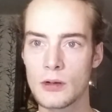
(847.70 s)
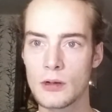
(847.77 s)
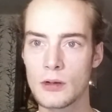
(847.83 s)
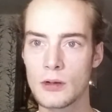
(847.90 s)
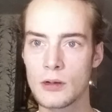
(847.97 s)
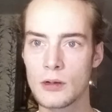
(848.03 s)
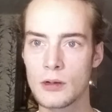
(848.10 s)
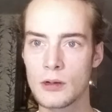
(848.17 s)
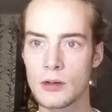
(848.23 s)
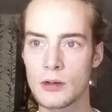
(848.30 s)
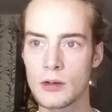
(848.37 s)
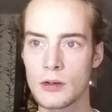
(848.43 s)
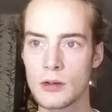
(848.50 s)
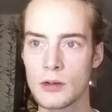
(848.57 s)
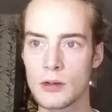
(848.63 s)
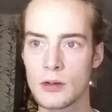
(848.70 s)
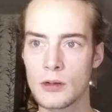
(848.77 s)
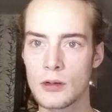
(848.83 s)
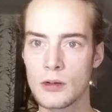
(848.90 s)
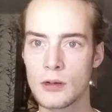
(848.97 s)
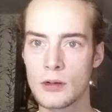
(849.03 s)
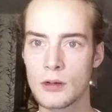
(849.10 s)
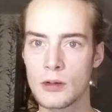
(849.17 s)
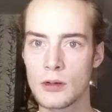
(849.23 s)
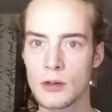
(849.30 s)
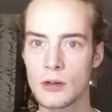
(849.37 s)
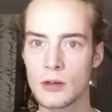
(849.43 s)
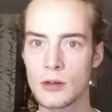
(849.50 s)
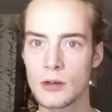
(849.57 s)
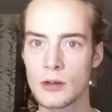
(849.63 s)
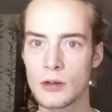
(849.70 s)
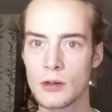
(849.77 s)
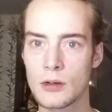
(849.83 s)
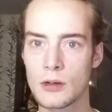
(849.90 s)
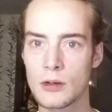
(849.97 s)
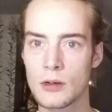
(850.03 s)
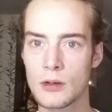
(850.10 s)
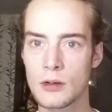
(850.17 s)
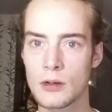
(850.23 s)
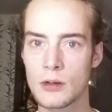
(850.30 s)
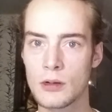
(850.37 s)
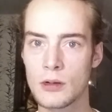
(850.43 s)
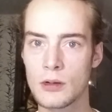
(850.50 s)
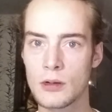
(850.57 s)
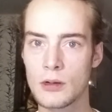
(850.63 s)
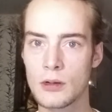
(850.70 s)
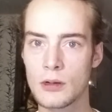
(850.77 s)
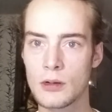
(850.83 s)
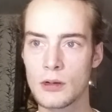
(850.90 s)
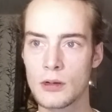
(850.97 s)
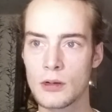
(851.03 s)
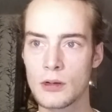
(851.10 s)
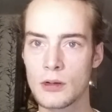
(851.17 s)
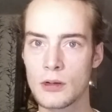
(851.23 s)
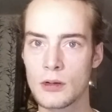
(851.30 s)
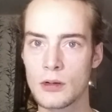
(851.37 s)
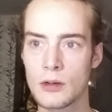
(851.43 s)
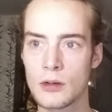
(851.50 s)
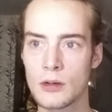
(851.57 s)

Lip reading: No one is speaking in this clip.